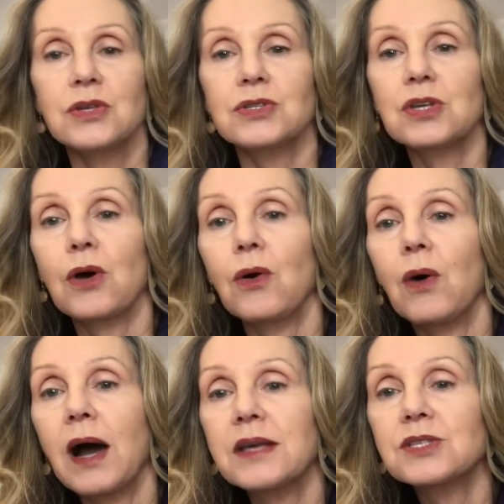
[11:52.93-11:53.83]

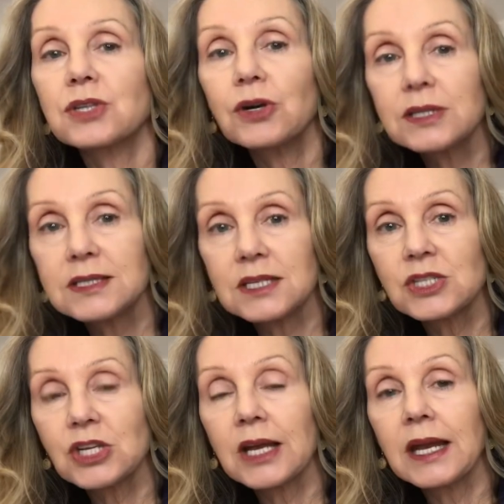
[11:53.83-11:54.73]
So I started
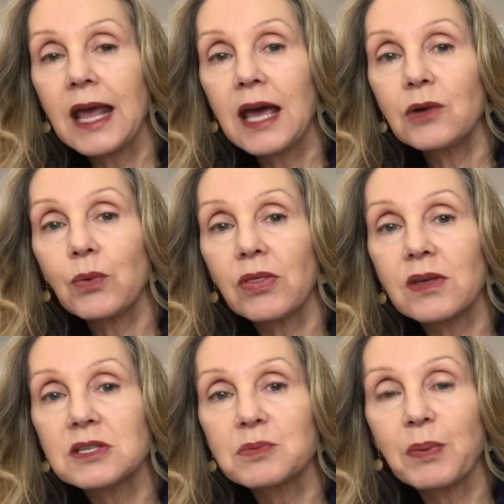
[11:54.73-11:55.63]
stitching in hand with
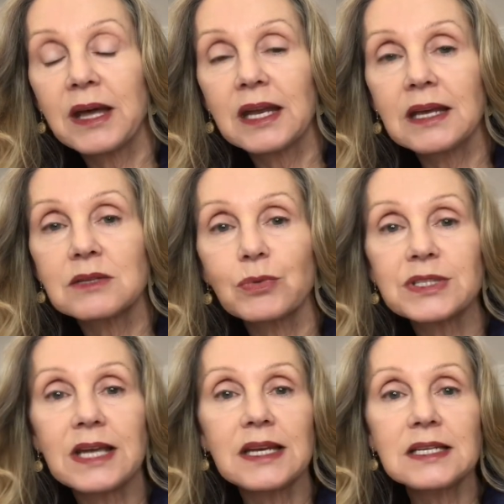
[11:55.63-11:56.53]
this, but it
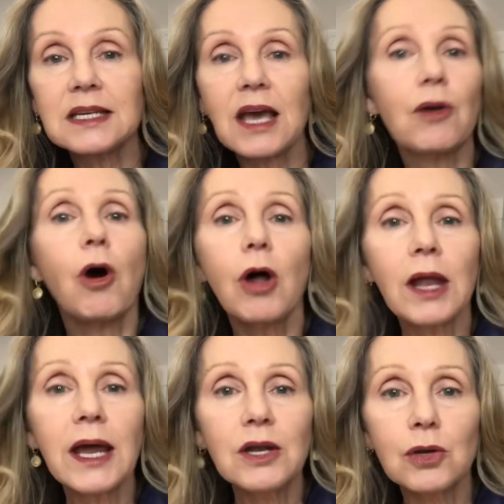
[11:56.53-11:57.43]
was 18 count. All
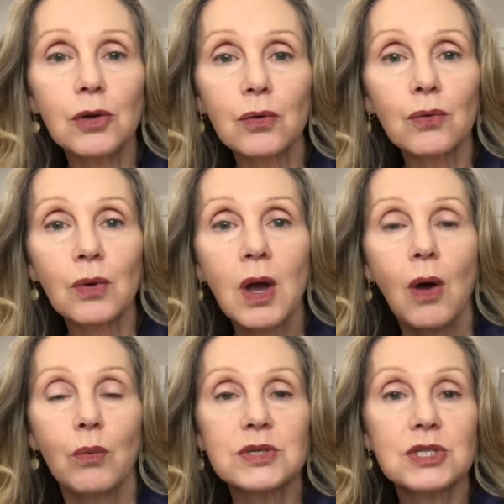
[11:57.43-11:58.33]
I knew
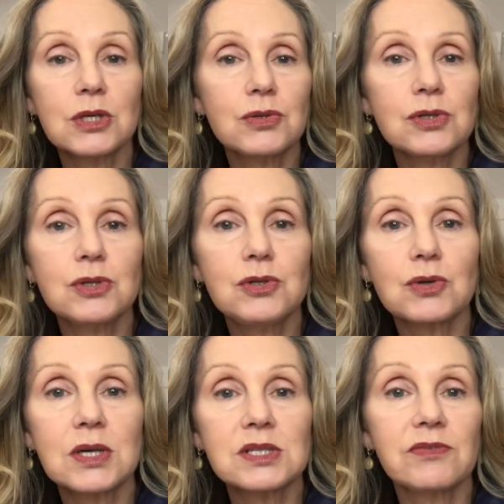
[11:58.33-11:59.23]
was to use two
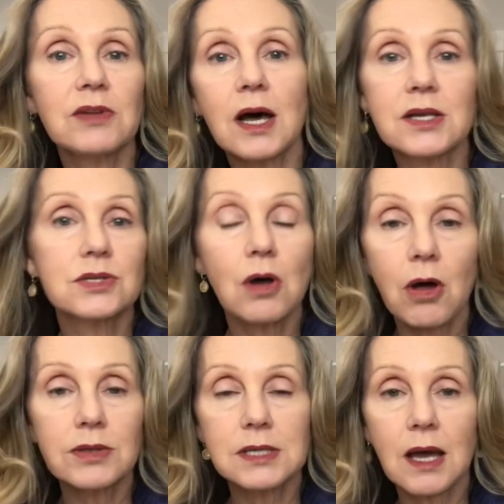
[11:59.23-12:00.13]
strands of floss
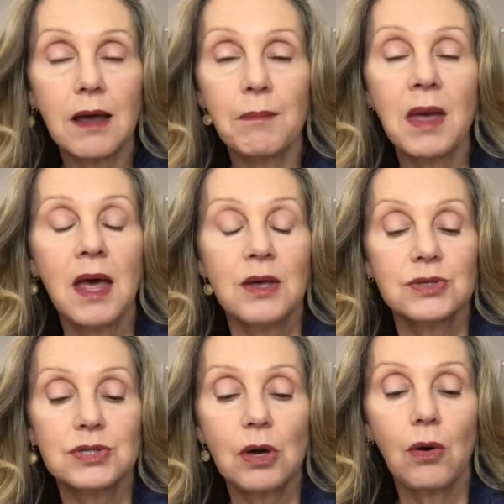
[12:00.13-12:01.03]
all the time.
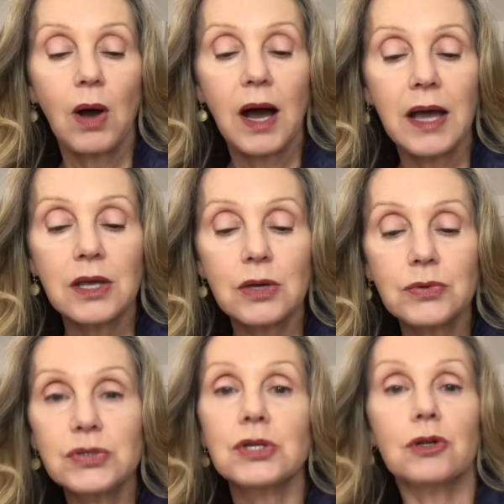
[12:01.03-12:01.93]
So I
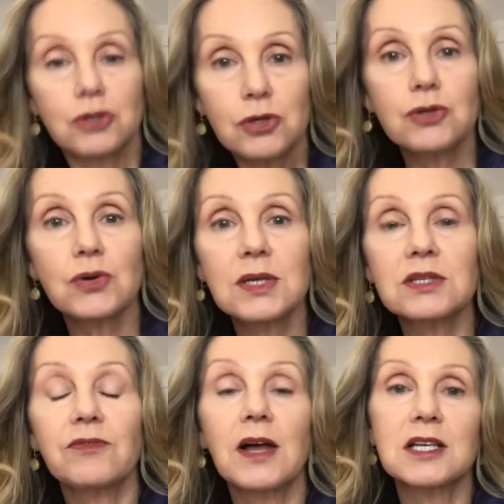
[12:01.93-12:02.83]
used two strands
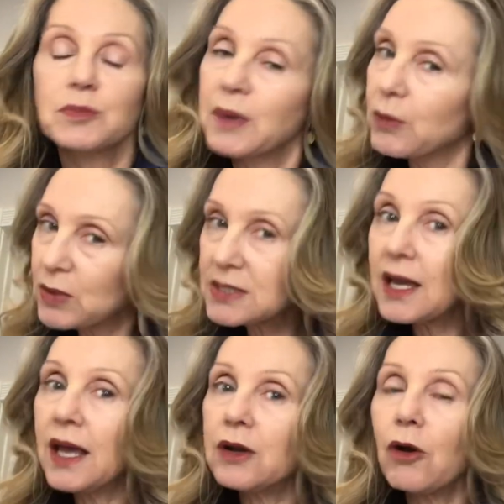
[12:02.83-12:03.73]
of floss, but once
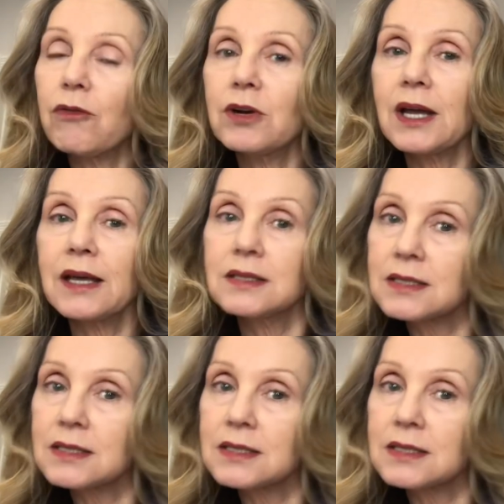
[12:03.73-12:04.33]
I had over dyed